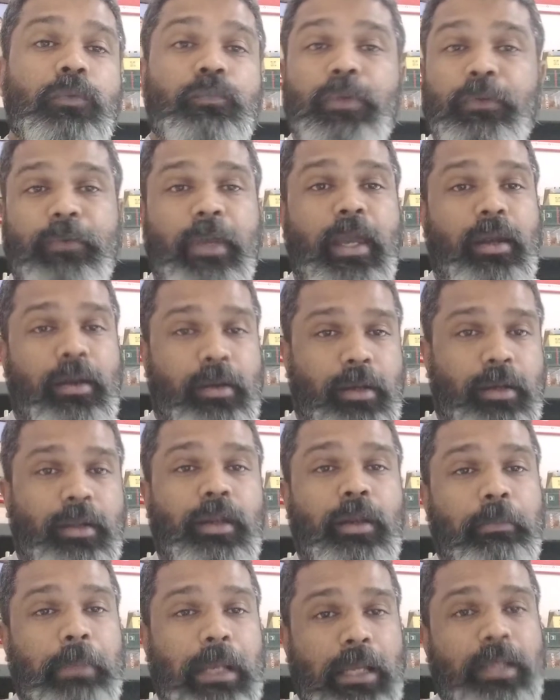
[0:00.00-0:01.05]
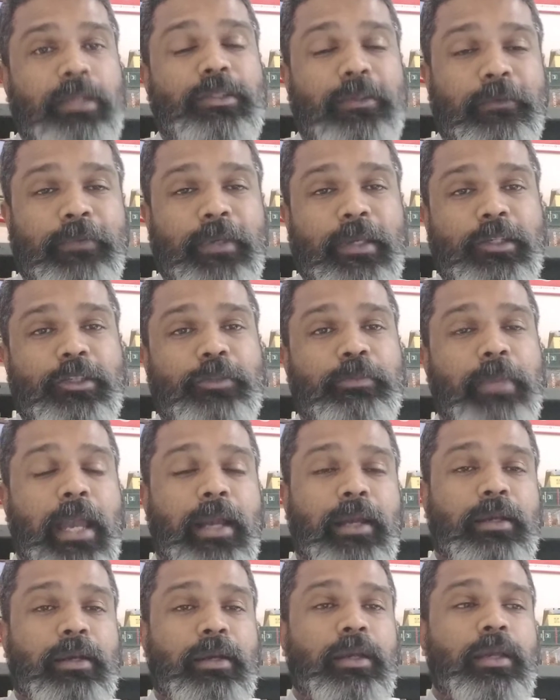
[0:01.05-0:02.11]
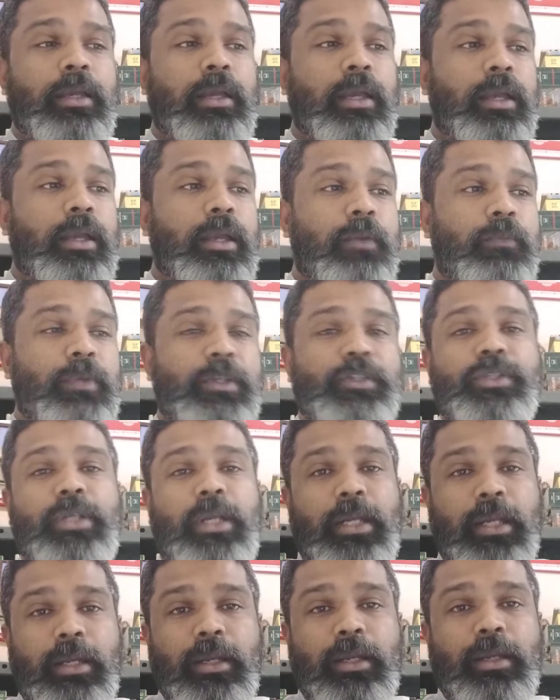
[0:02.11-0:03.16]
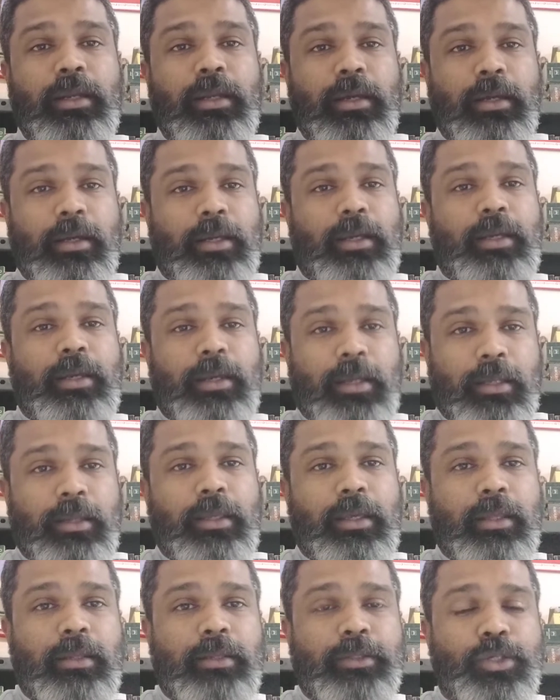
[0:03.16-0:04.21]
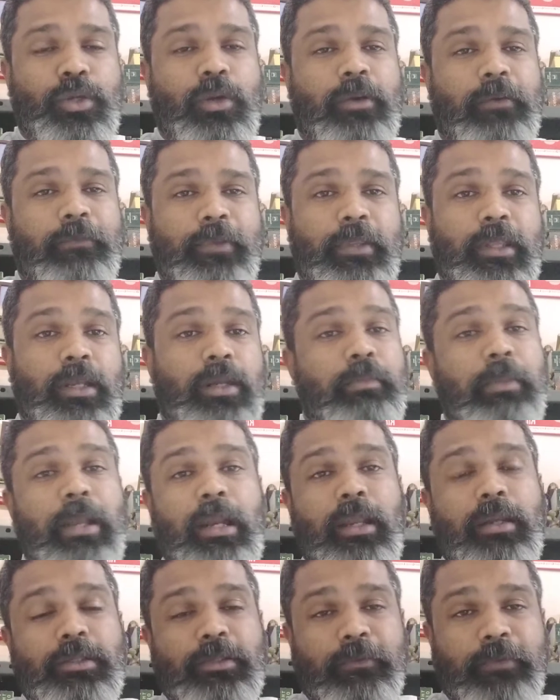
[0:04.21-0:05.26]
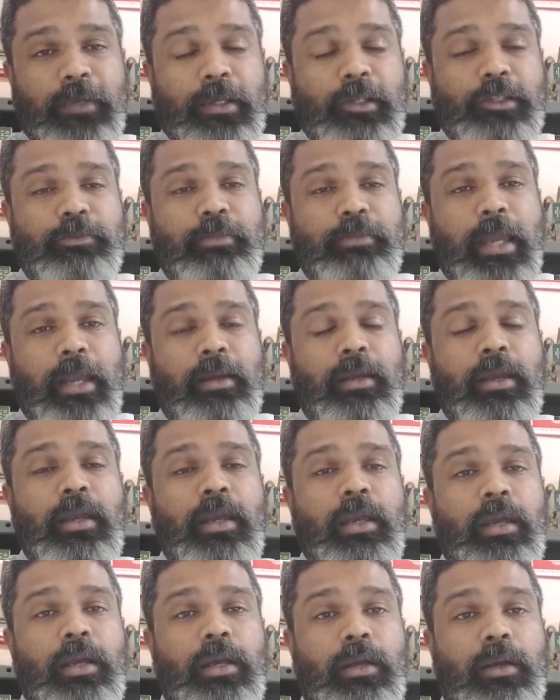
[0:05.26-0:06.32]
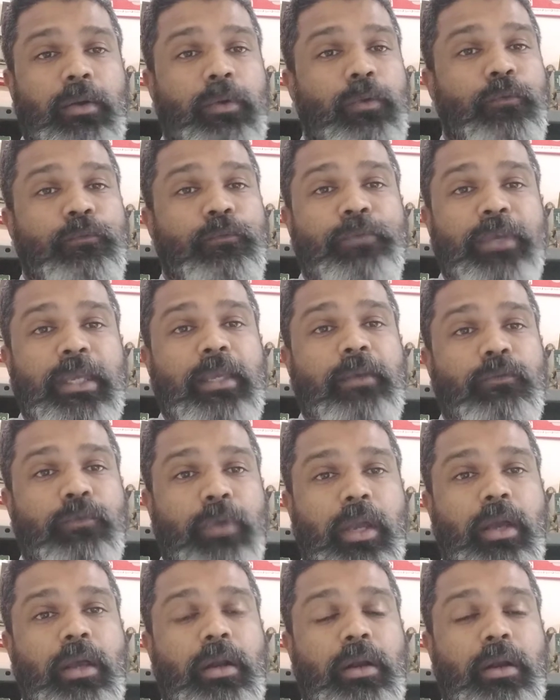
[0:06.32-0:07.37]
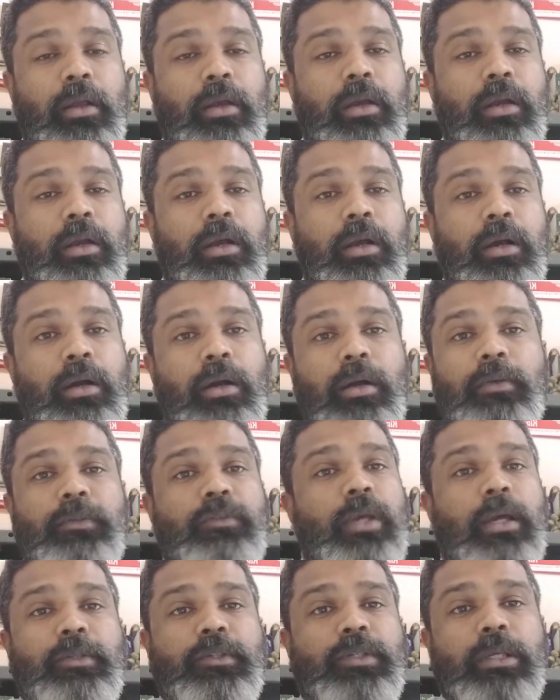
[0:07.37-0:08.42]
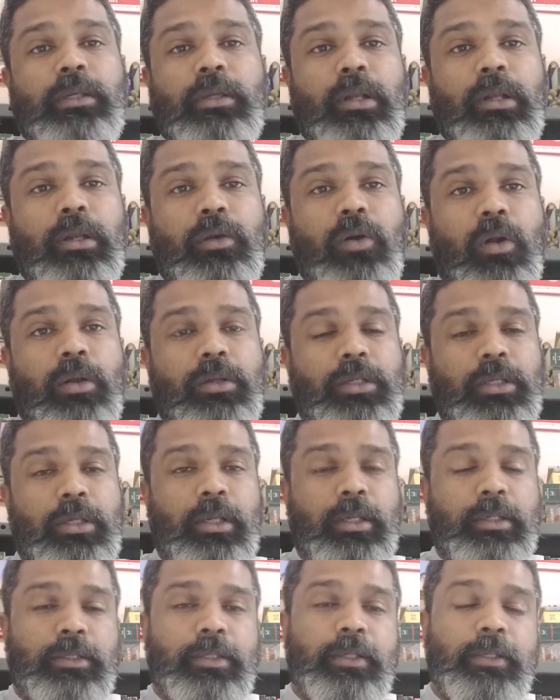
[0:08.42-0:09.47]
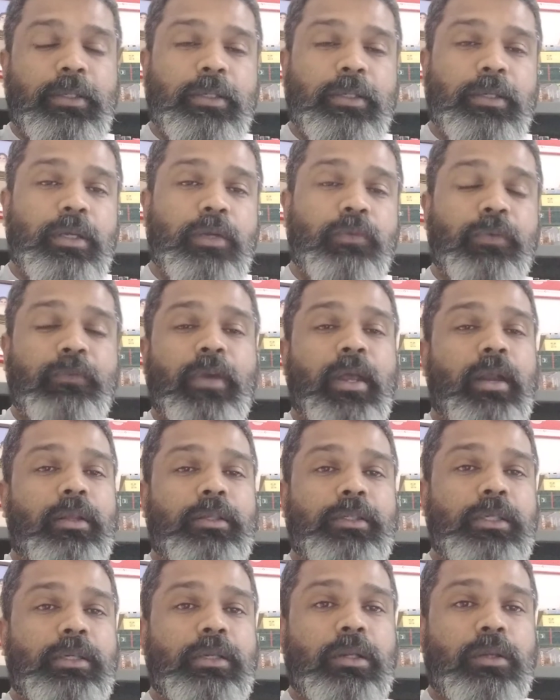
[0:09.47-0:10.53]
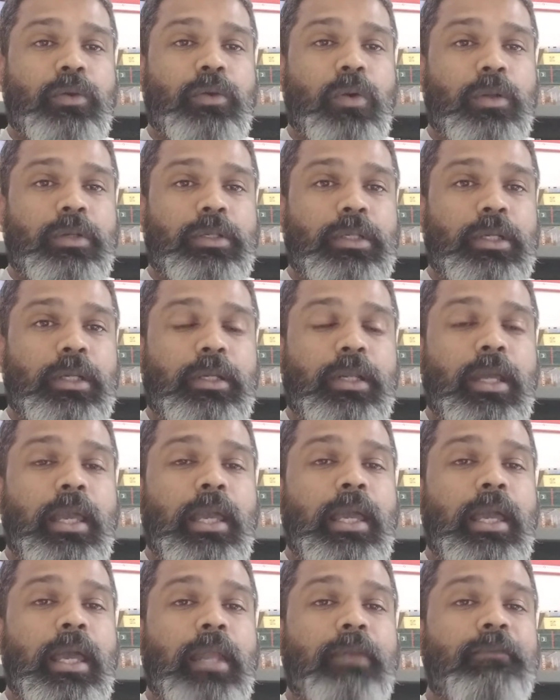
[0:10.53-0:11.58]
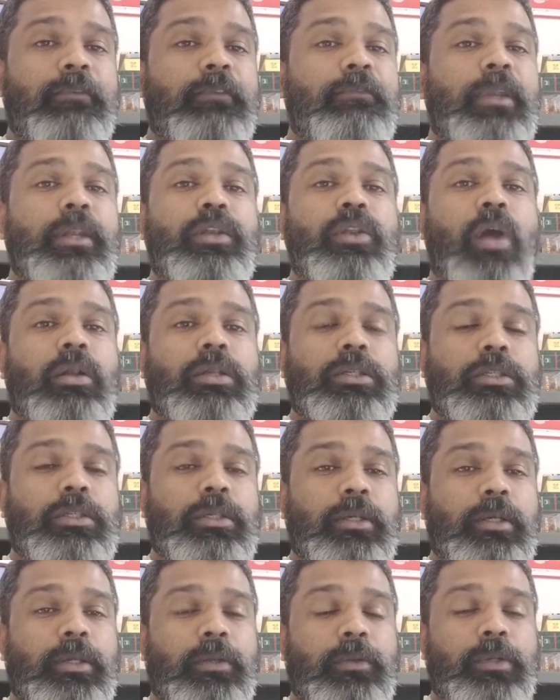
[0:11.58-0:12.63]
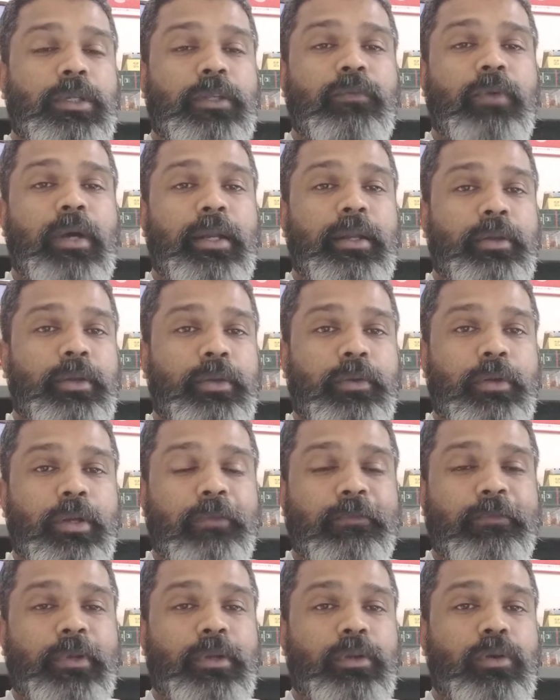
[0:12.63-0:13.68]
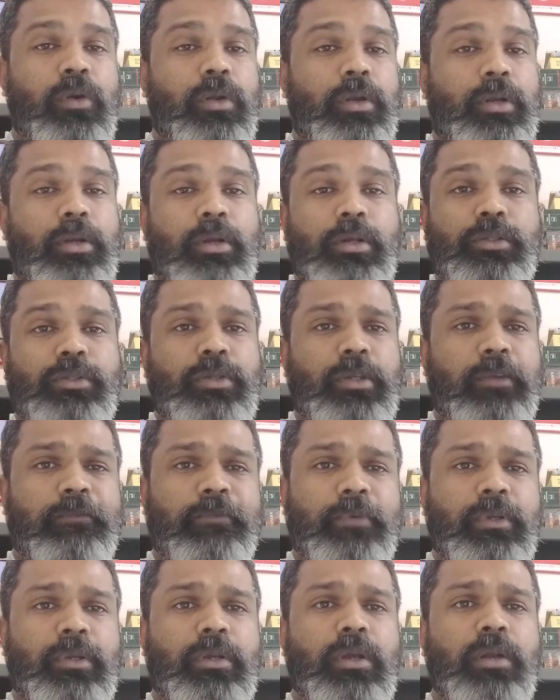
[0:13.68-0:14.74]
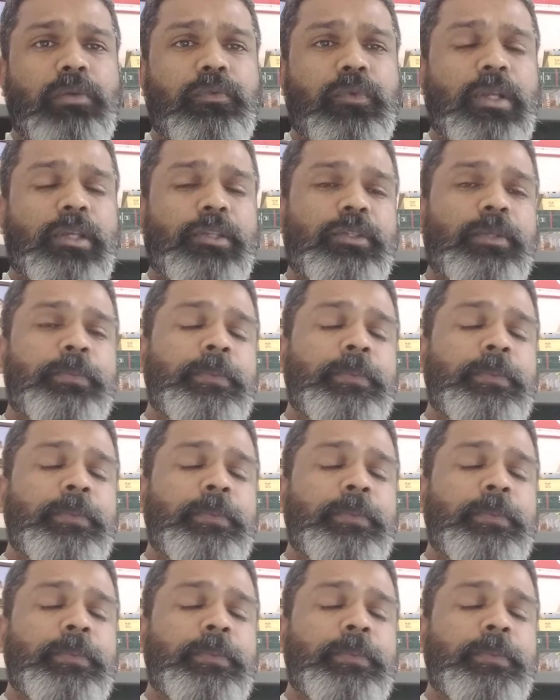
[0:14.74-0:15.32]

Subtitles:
were millions of years back. We studied in the geography that millions of years back we were a single continent. We were a single continent, and we were not divided into different continents or different countries.